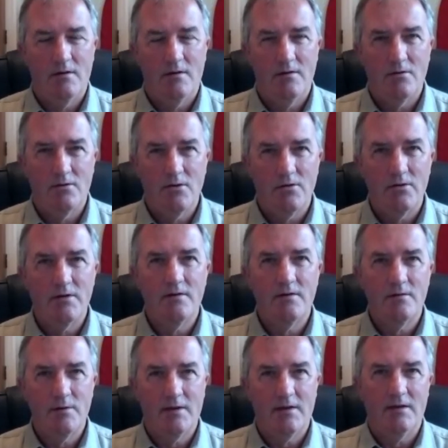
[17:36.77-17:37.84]
You're going
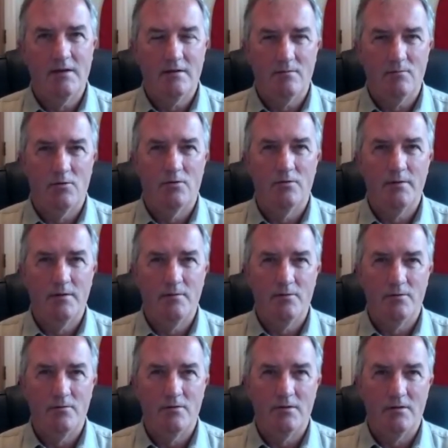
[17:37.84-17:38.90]
to be killing more
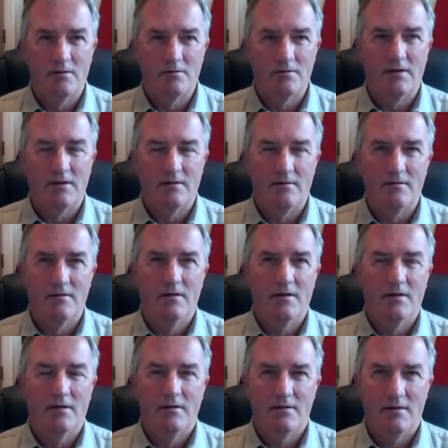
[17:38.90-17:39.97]
people with lockdown
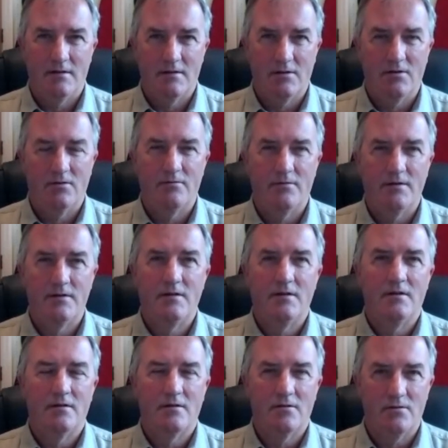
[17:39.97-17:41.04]
than COVID
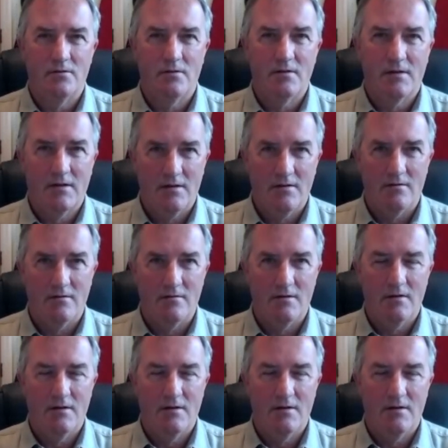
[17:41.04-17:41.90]
could kill.